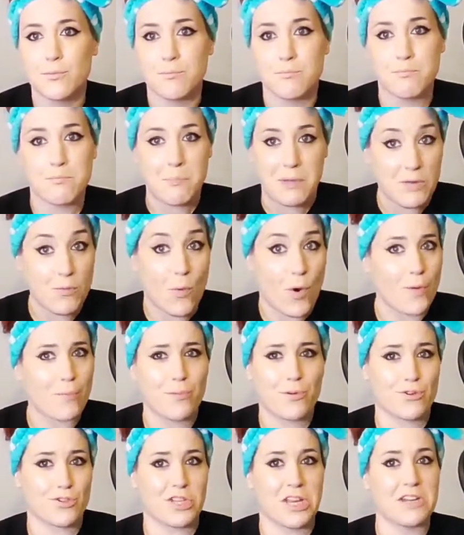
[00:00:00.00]
be one
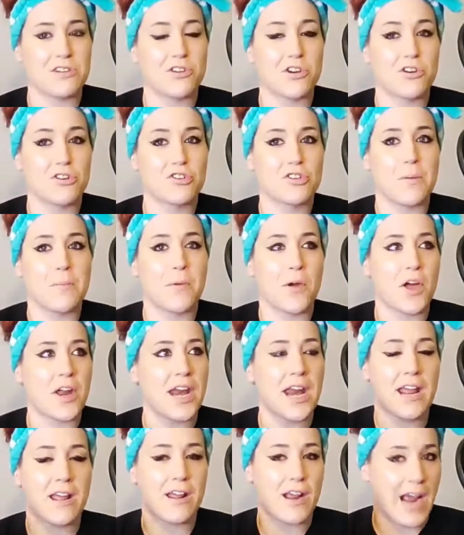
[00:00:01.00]
percenters?
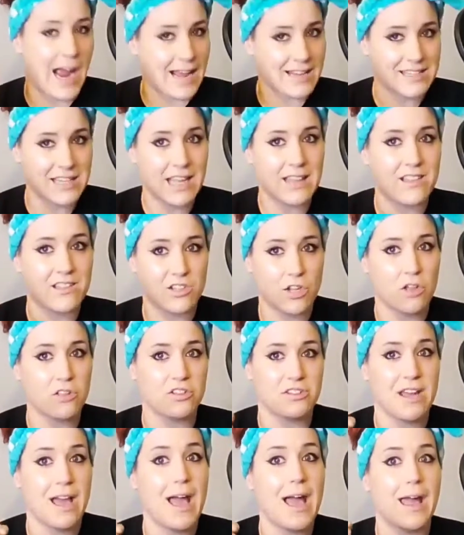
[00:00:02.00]
But I say this all the
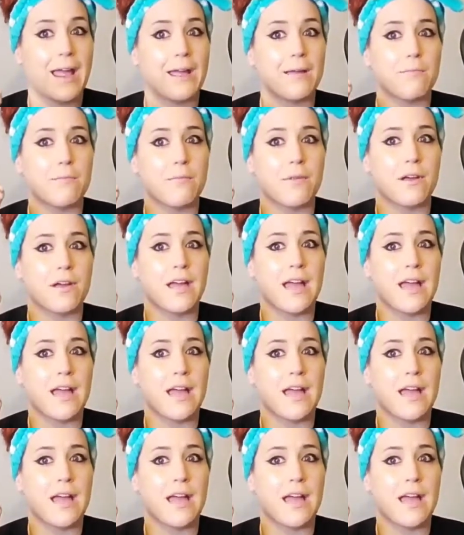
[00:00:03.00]
time,